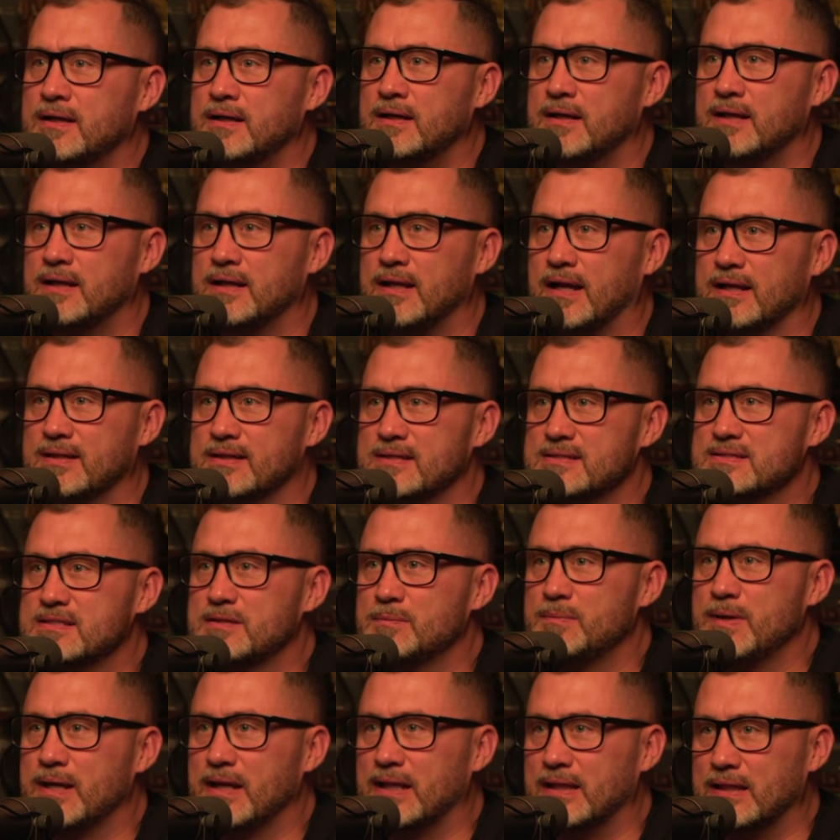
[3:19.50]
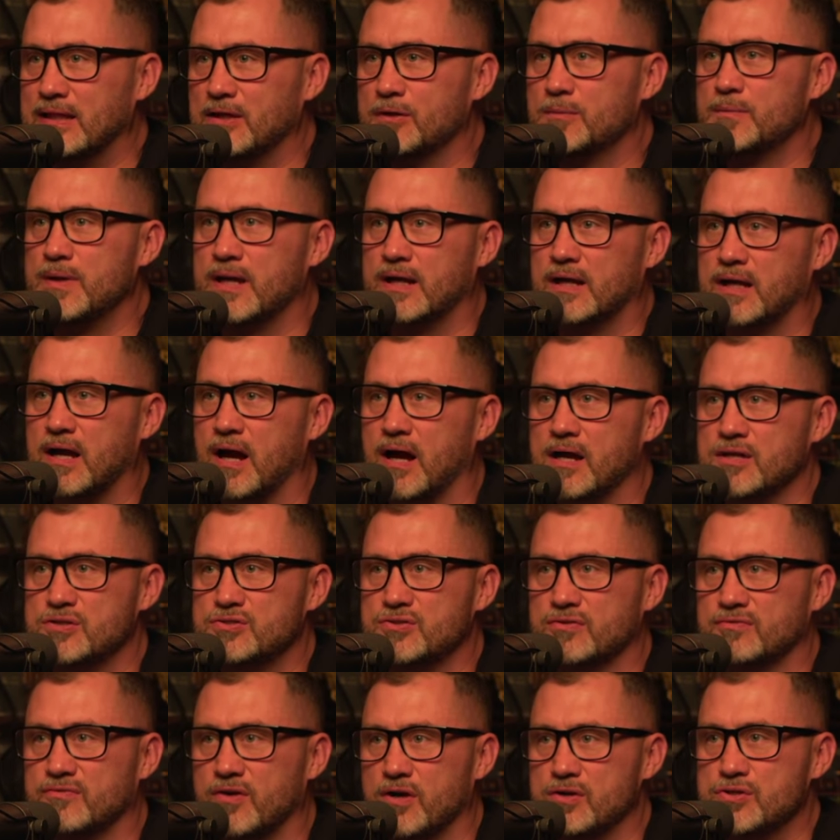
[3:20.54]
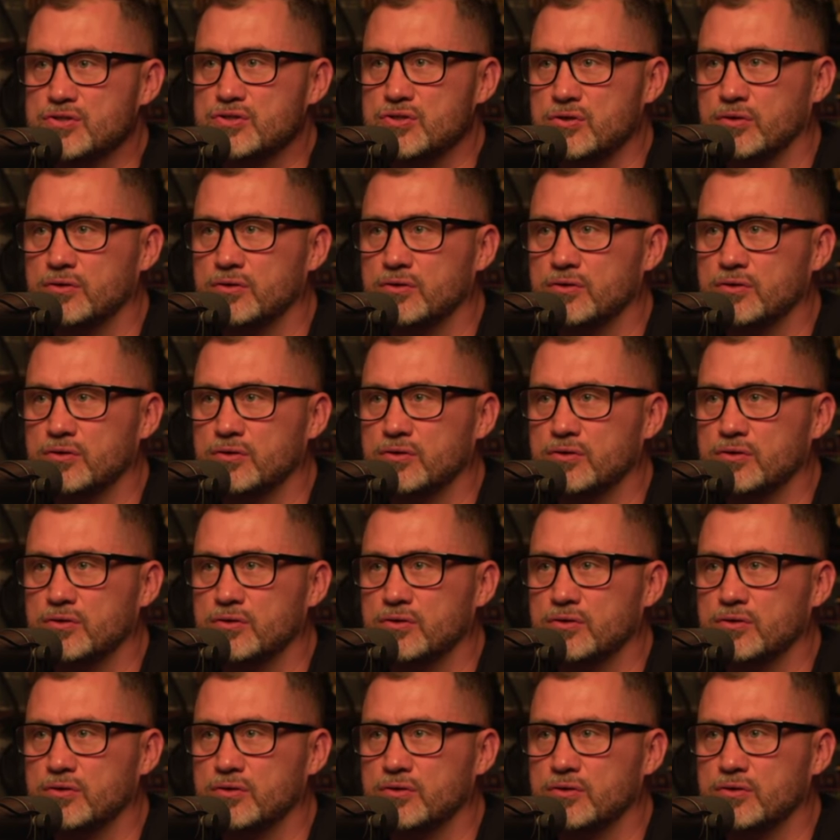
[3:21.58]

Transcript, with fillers: like, this could be a little bit controversial.